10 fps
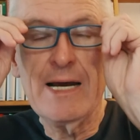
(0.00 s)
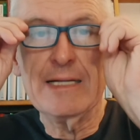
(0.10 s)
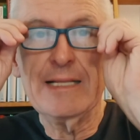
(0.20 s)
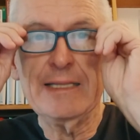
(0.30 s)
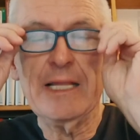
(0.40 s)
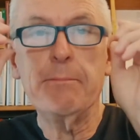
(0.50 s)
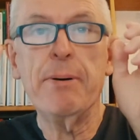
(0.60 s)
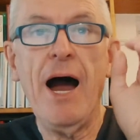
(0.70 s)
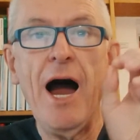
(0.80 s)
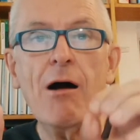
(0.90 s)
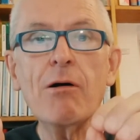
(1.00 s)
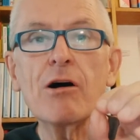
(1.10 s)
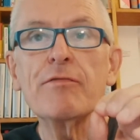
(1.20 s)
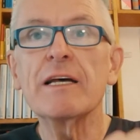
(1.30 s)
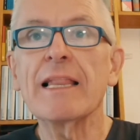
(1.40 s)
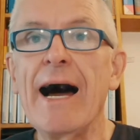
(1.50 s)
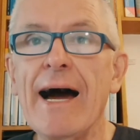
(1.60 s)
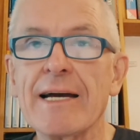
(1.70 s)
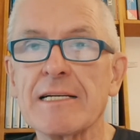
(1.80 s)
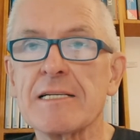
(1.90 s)
that the power of
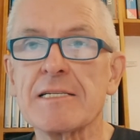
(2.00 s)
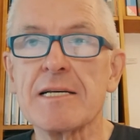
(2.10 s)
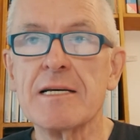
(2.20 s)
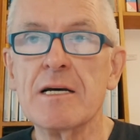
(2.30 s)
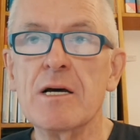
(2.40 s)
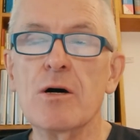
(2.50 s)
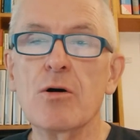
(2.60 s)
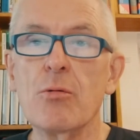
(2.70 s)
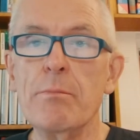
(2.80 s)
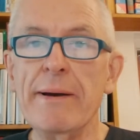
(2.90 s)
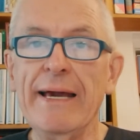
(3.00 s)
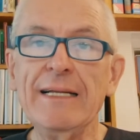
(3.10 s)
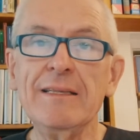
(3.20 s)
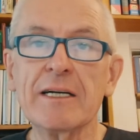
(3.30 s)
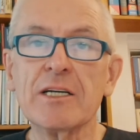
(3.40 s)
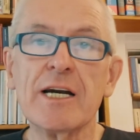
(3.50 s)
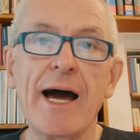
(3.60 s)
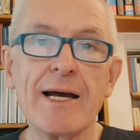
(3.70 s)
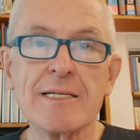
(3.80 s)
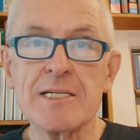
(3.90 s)
elites who made the
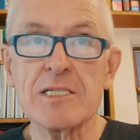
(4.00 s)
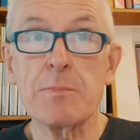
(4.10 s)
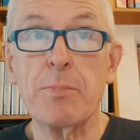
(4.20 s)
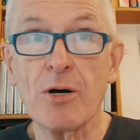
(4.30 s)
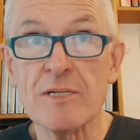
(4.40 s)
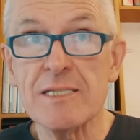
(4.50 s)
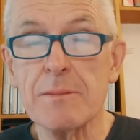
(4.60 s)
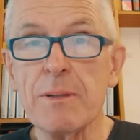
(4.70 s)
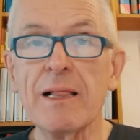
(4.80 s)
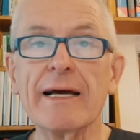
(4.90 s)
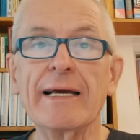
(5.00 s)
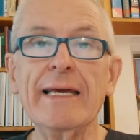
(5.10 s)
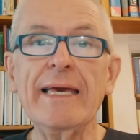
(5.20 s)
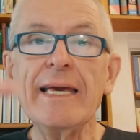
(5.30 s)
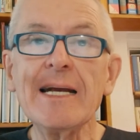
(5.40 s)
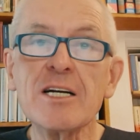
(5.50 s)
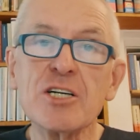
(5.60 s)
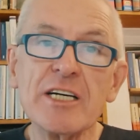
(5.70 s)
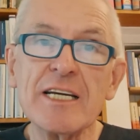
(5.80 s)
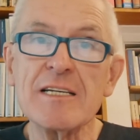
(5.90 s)
crisis possible
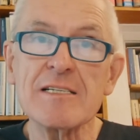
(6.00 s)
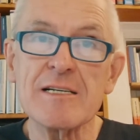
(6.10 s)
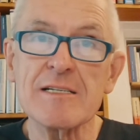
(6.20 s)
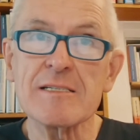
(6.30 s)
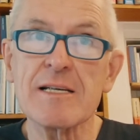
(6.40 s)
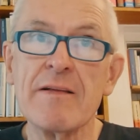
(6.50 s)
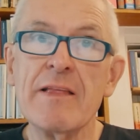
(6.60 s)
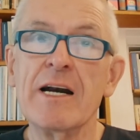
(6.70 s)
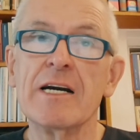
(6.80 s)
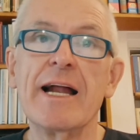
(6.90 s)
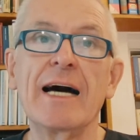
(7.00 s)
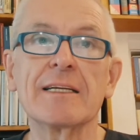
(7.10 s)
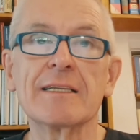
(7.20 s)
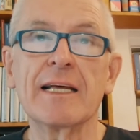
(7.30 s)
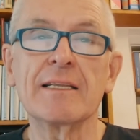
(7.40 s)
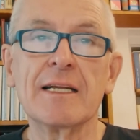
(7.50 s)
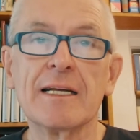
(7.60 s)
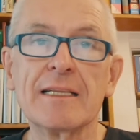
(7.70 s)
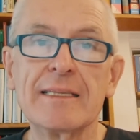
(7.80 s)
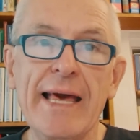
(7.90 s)
increases rather than
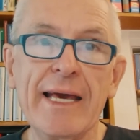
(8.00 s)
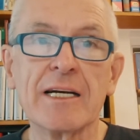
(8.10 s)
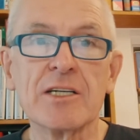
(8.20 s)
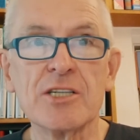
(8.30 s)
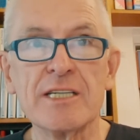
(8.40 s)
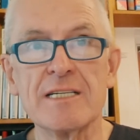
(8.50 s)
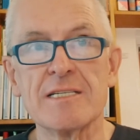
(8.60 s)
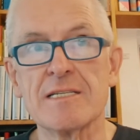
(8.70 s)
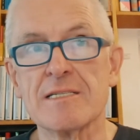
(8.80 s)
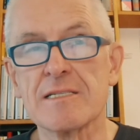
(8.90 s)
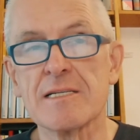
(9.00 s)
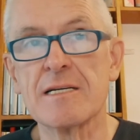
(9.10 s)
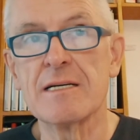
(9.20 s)
decreases.